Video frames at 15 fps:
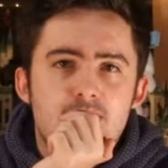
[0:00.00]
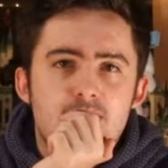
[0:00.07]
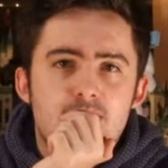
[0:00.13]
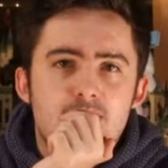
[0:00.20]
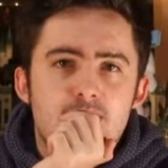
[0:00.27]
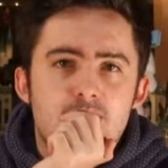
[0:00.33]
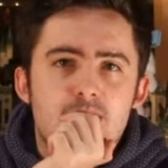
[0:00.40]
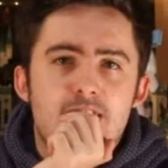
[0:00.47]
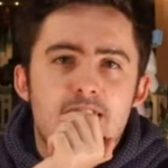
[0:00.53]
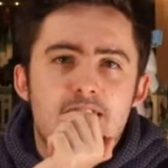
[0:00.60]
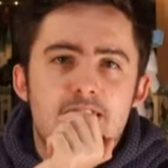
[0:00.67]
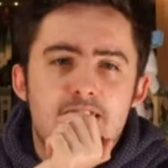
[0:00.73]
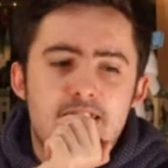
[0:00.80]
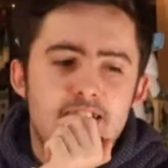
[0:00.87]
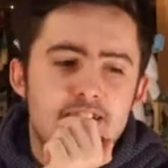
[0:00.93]
Right, you
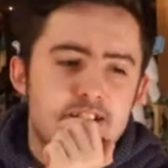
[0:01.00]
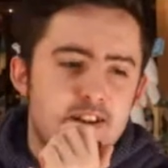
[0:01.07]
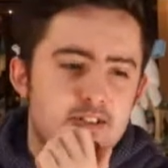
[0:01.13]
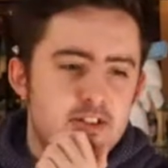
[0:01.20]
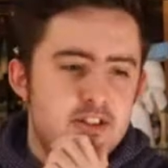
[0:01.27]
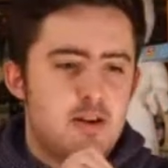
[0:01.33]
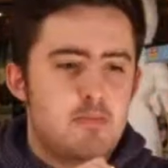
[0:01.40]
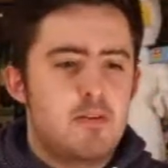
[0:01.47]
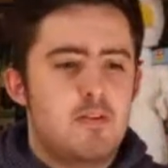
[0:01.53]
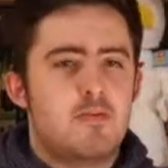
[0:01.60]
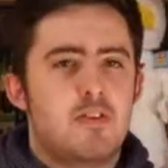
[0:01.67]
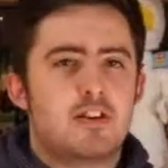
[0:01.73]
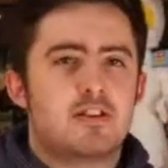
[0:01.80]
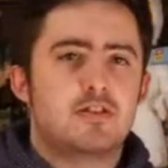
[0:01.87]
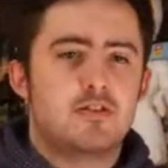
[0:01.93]
guys have to tell me if
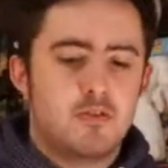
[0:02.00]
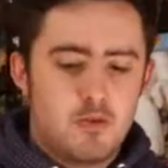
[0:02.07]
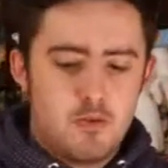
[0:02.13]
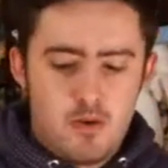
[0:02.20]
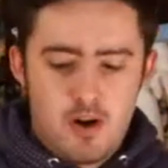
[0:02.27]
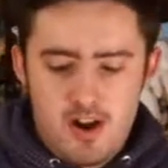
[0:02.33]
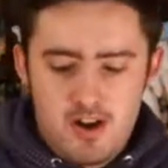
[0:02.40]
that's too quiet or